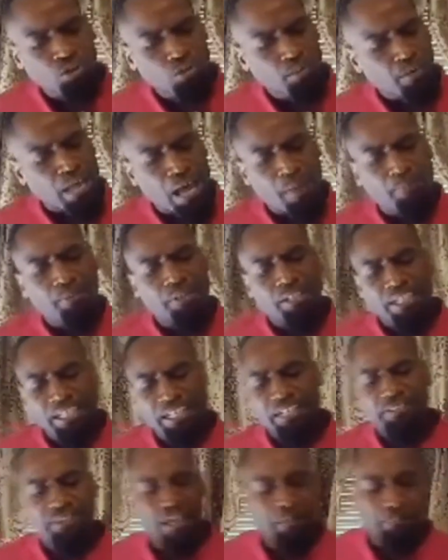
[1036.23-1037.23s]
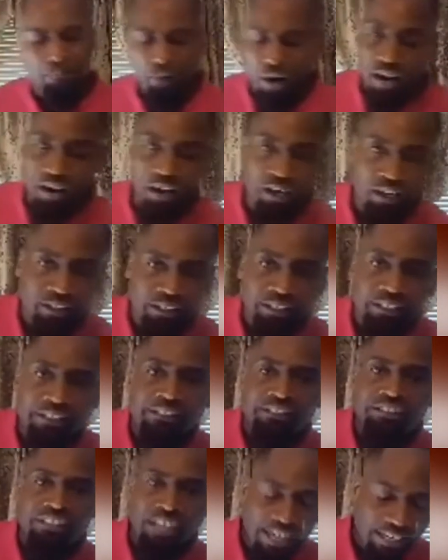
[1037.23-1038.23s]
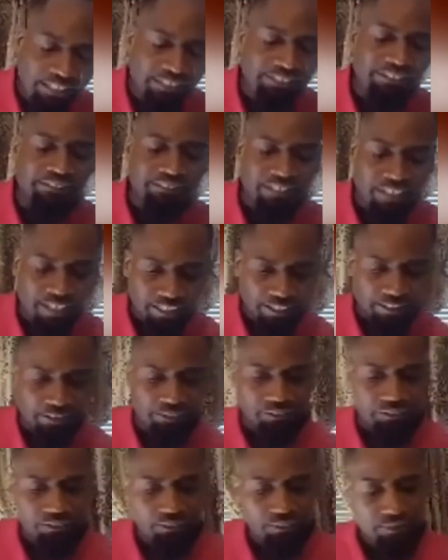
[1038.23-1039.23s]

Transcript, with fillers: but I believe that prayer changes things.